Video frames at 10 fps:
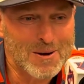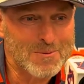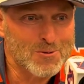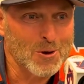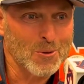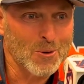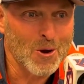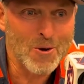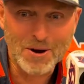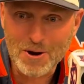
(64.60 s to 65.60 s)
So
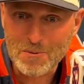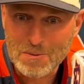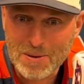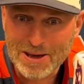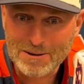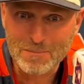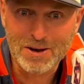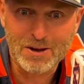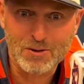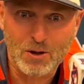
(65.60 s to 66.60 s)
learn and don't repeat,
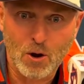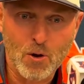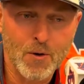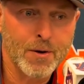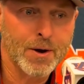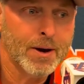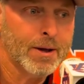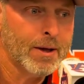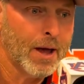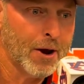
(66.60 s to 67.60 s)
but it's a learn
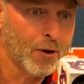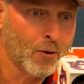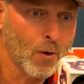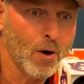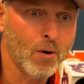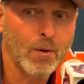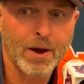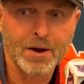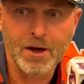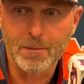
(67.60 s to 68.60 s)
and a grow
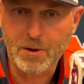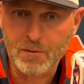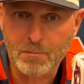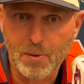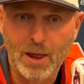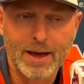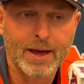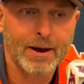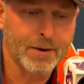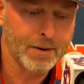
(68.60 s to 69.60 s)
and coming up with a
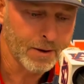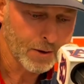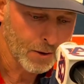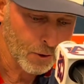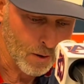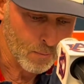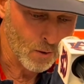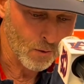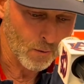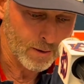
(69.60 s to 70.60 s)
plan. And, you know, our
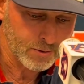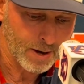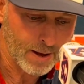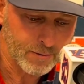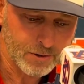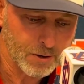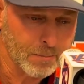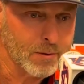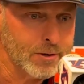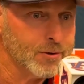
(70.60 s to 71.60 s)
program should have a chip
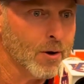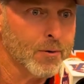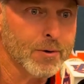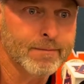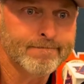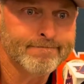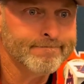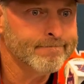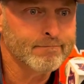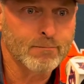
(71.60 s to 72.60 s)
on its shoulder
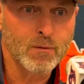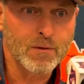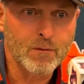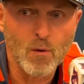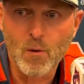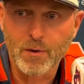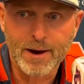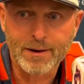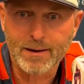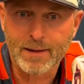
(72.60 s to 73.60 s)
moving forward.
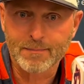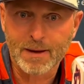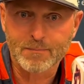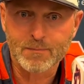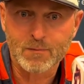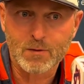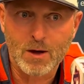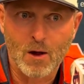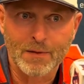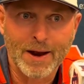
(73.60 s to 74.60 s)
I'm
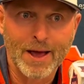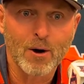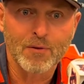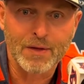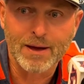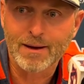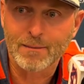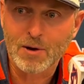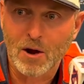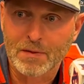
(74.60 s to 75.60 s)
calling that healthy.
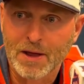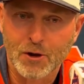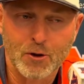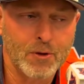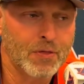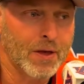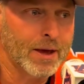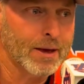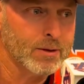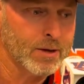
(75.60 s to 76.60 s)
I'm calling that a good
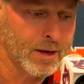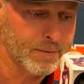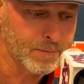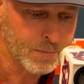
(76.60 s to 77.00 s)
thing to get